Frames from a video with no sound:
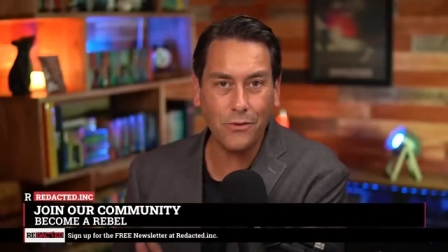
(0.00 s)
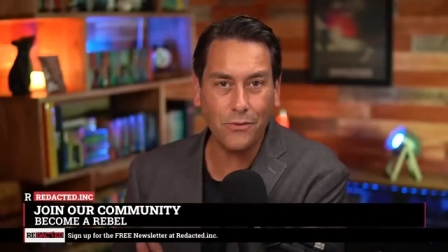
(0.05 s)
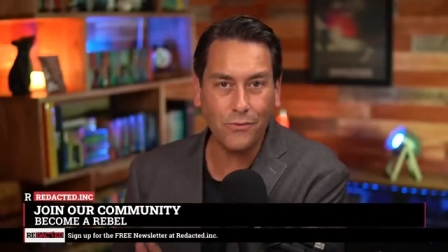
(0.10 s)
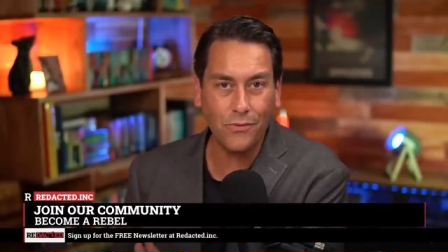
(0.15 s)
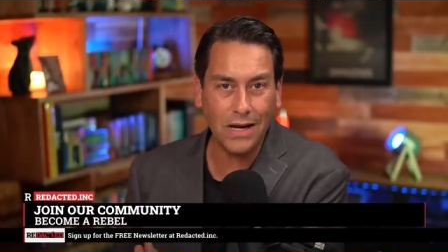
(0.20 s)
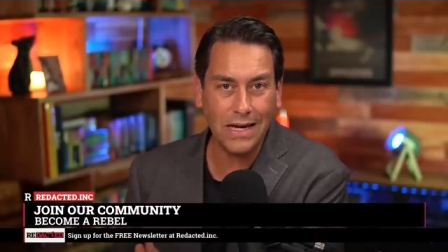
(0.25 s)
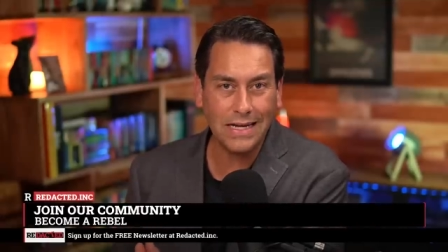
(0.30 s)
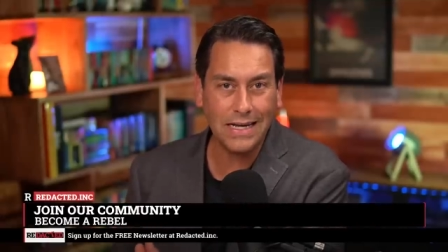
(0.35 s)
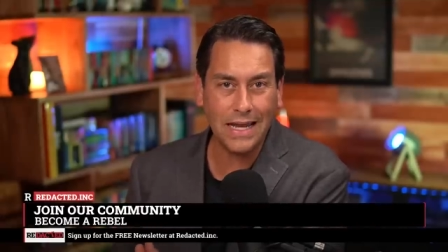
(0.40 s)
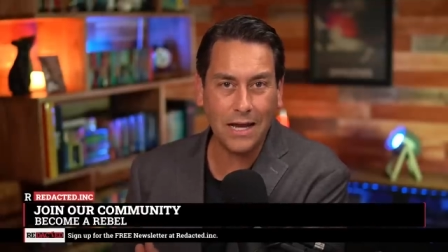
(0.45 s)

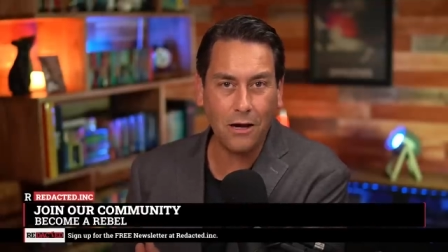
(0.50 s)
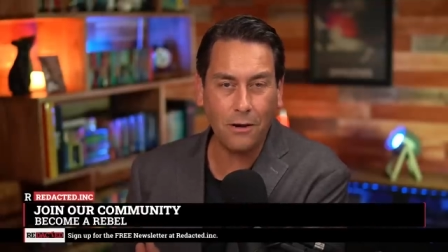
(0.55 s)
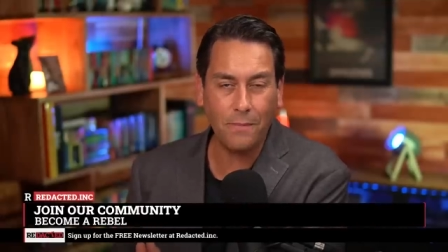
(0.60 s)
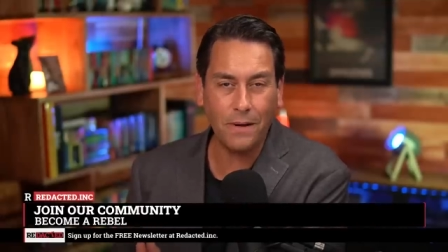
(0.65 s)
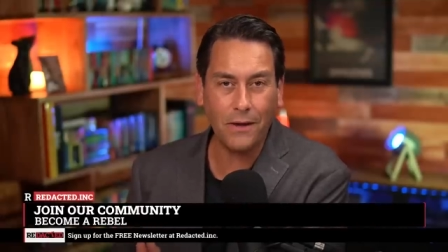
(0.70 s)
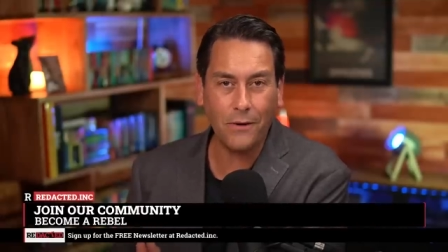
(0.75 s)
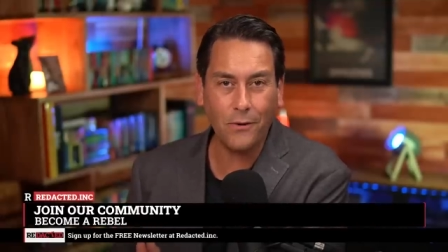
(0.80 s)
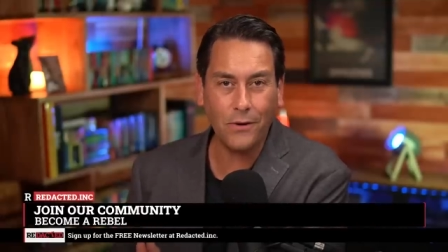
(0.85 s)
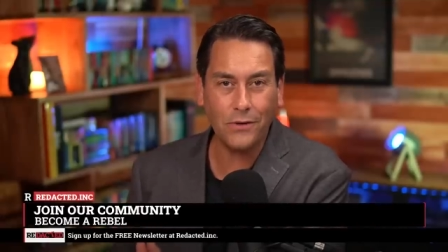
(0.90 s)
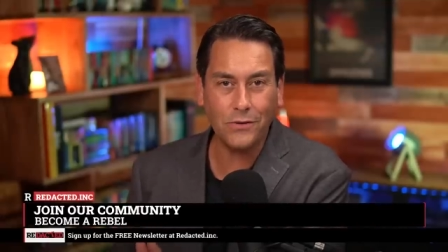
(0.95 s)
right now
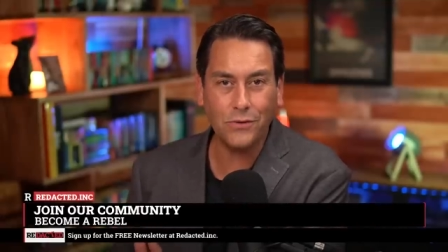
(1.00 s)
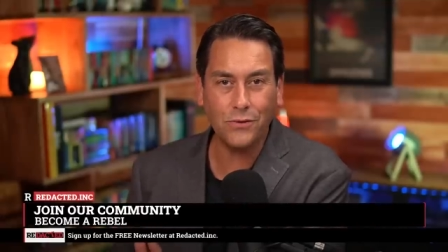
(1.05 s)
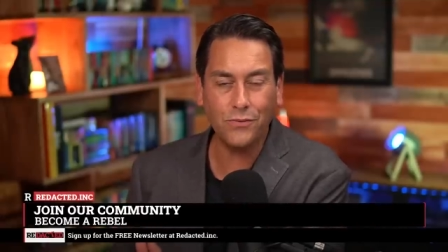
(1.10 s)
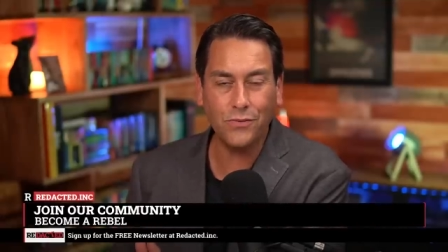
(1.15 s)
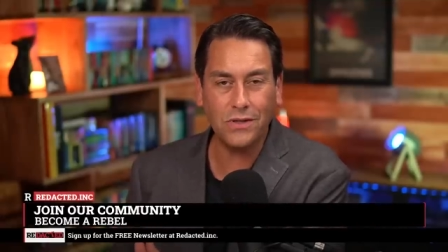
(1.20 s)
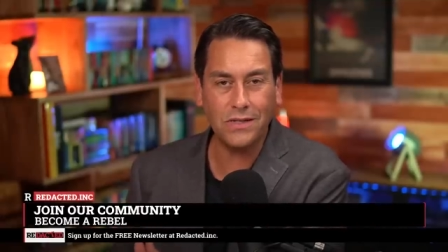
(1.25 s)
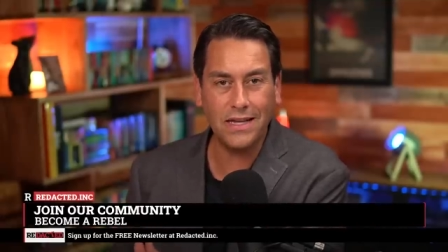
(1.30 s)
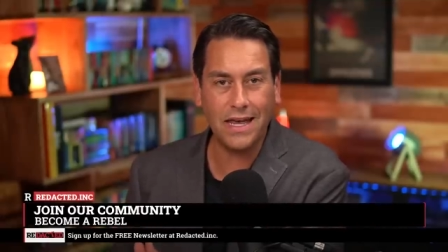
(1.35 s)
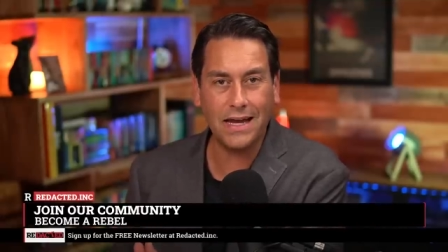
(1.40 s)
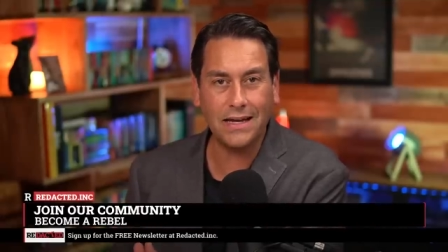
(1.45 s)
by going to
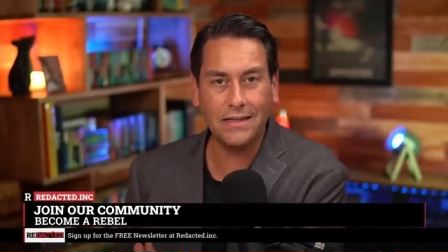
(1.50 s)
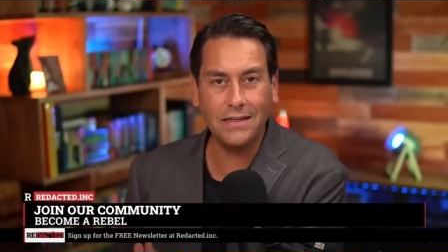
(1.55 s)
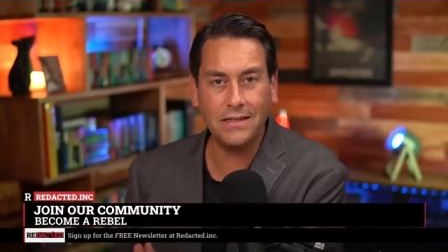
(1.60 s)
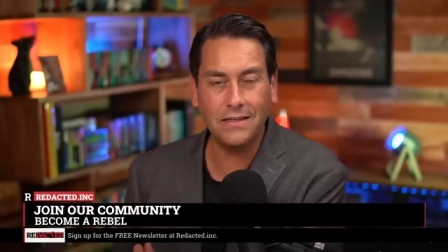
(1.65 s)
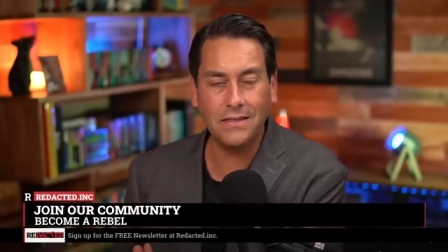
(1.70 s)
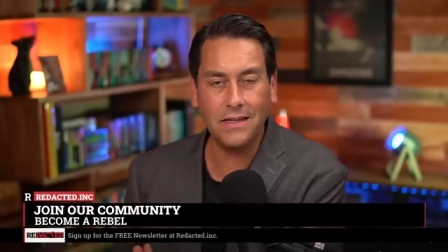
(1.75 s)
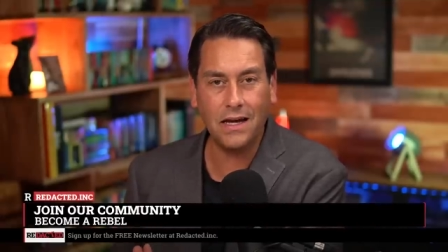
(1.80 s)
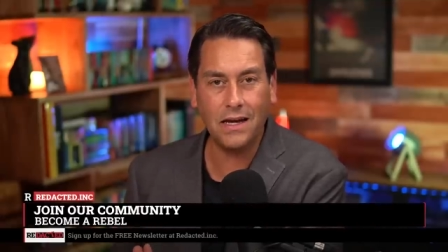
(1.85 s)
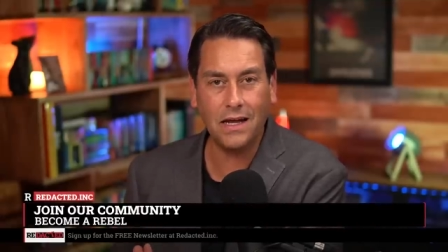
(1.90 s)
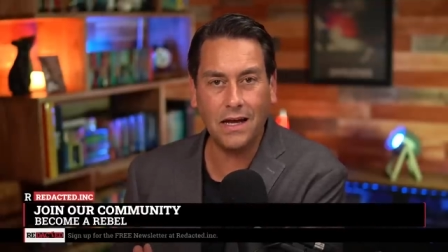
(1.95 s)

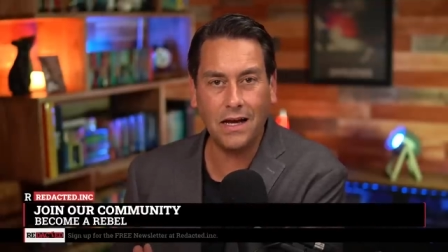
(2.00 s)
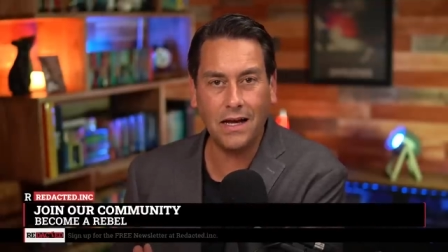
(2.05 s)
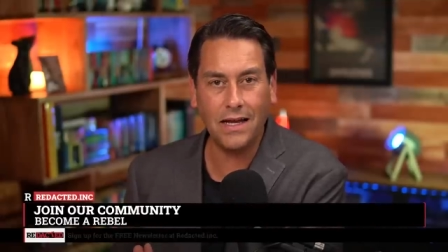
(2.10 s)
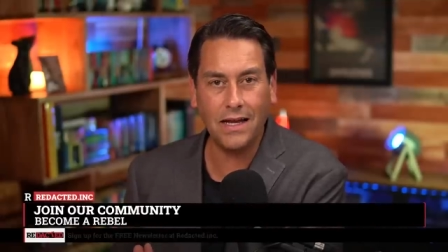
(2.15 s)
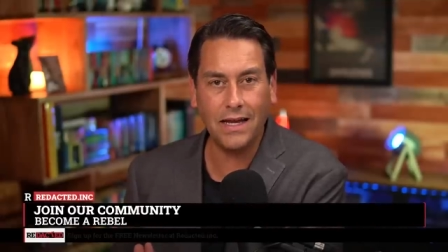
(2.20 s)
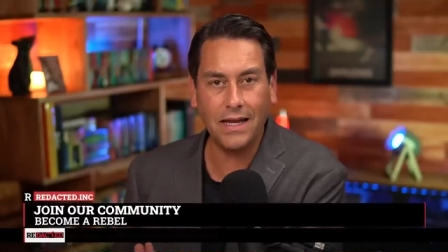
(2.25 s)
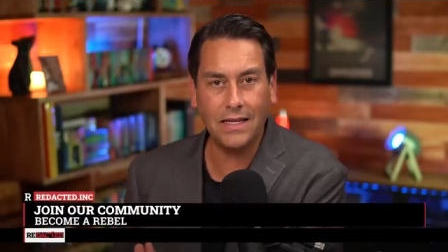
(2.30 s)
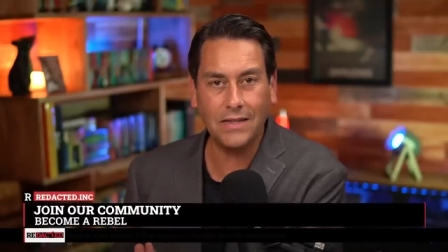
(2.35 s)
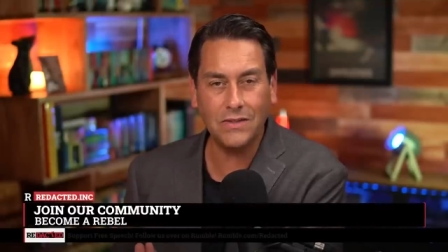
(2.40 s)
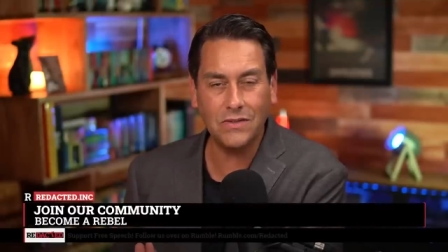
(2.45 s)

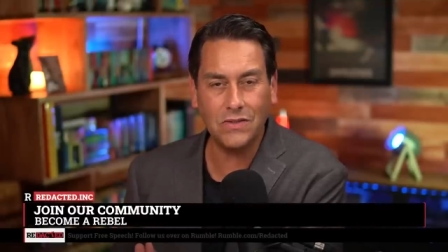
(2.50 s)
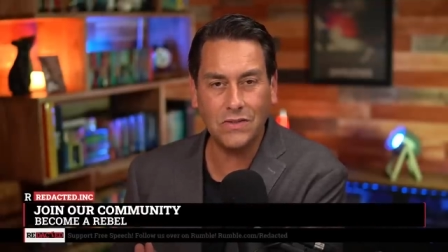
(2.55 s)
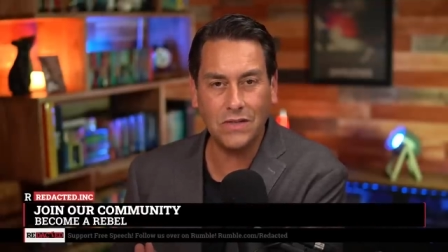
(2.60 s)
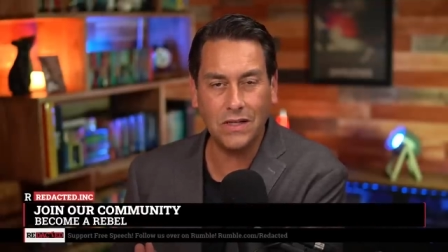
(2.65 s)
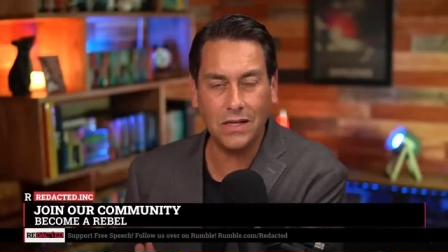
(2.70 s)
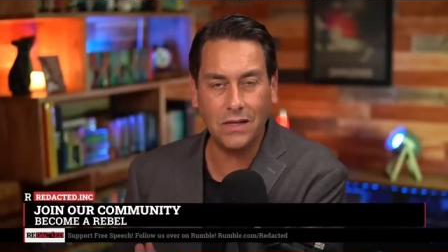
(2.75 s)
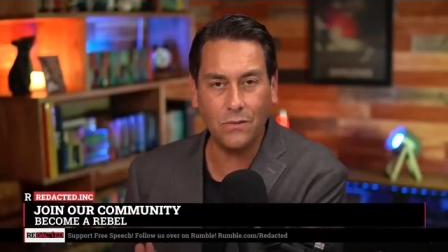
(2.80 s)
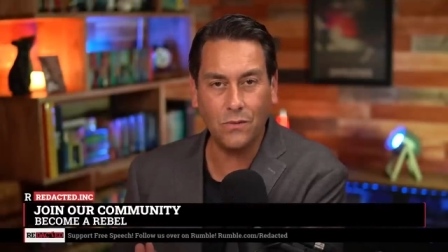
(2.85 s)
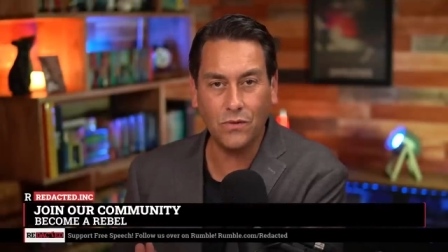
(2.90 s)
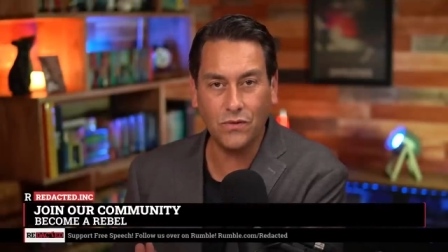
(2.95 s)
redacted.inc.